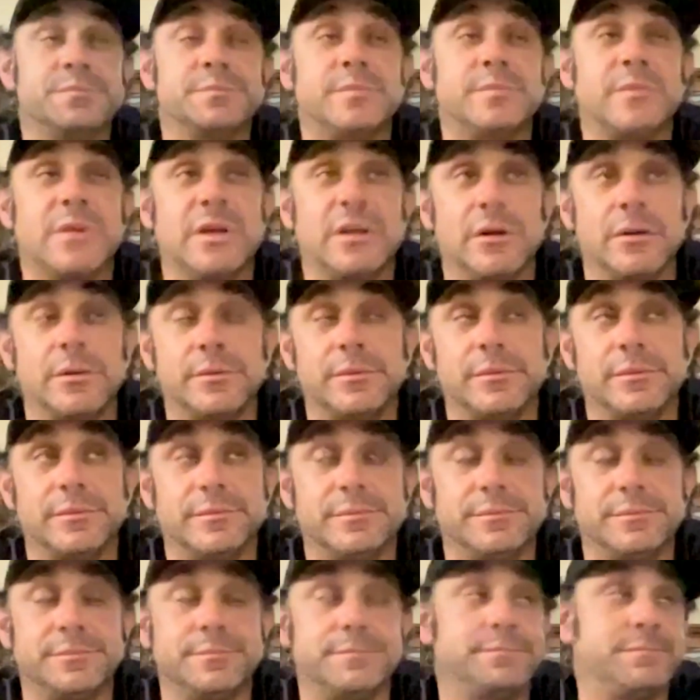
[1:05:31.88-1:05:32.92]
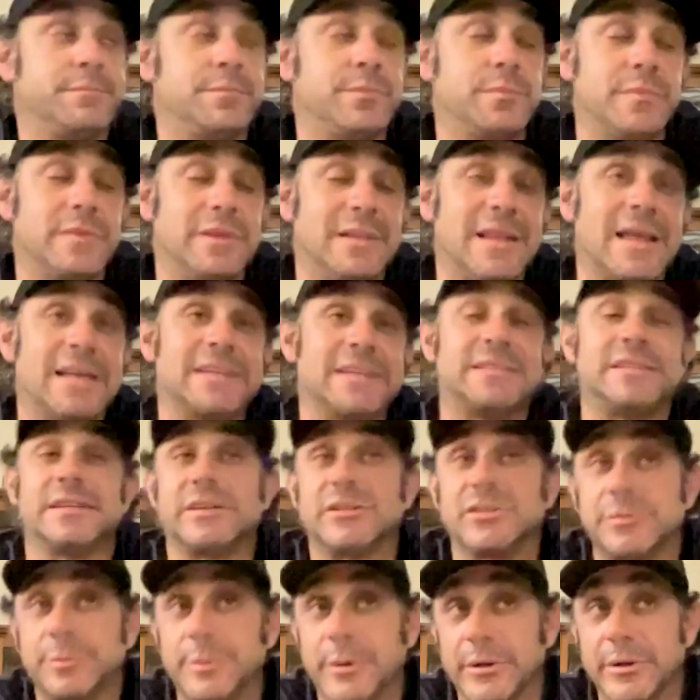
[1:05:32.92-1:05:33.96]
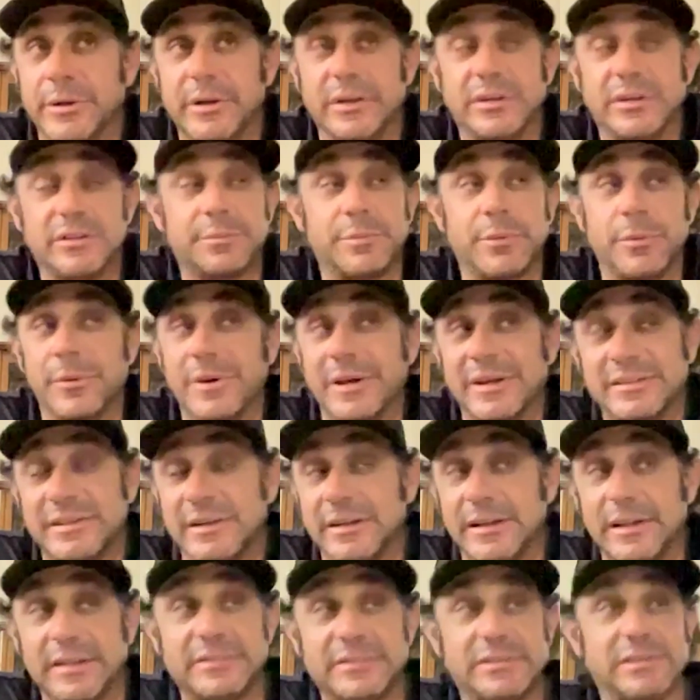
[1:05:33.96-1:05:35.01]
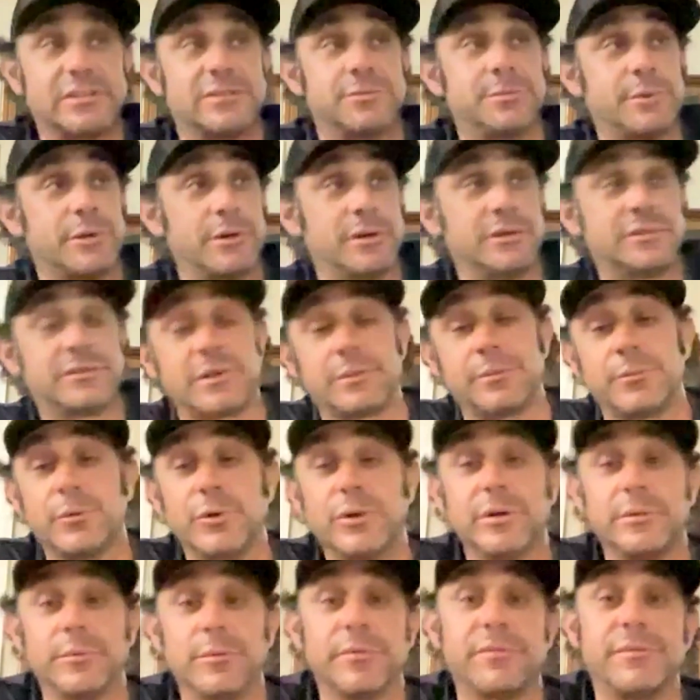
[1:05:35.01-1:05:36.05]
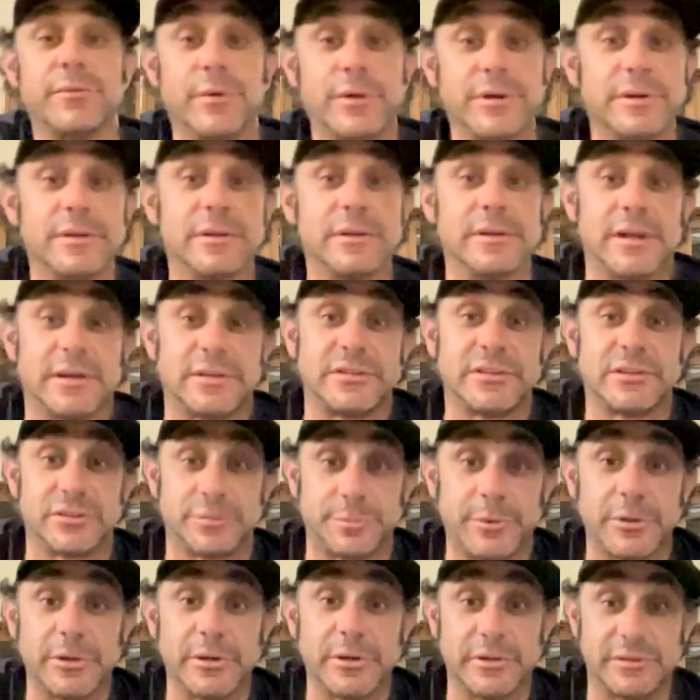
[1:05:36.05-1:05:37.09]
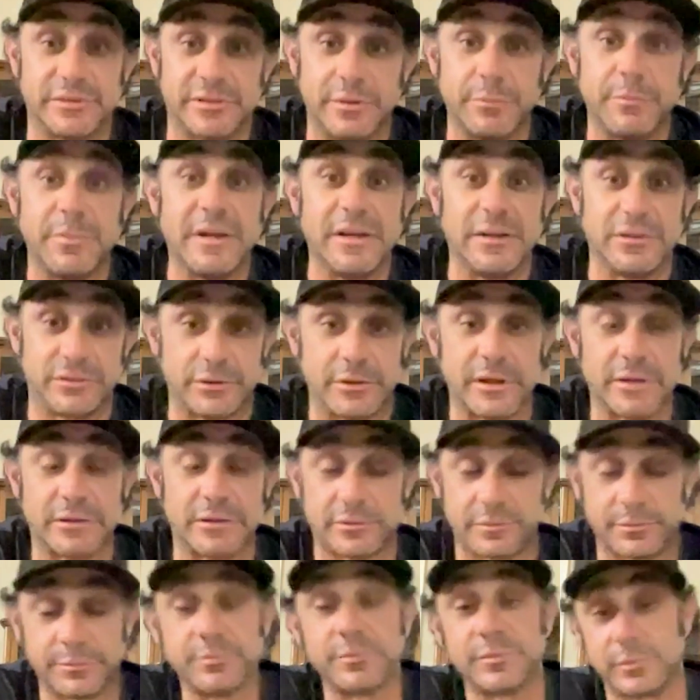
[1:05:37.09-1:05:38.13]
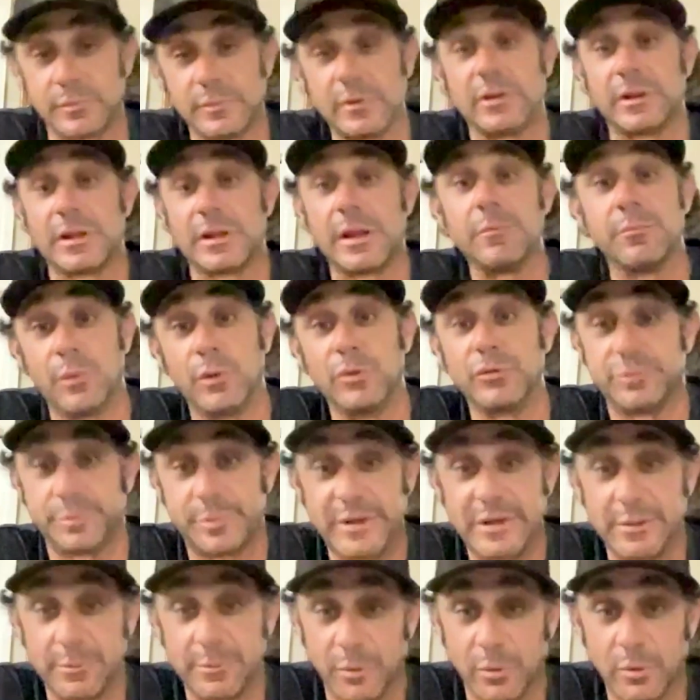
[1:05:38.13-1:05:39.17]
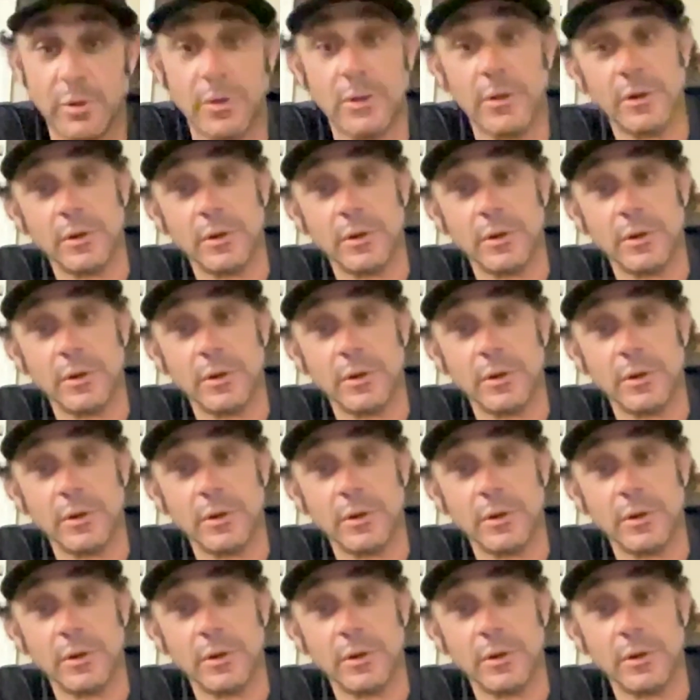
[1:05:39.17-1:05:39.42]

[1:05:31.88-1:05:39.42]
you know, less experience. But when I say less experience, I'm really referring to less experience than me. So that's a lot, most people.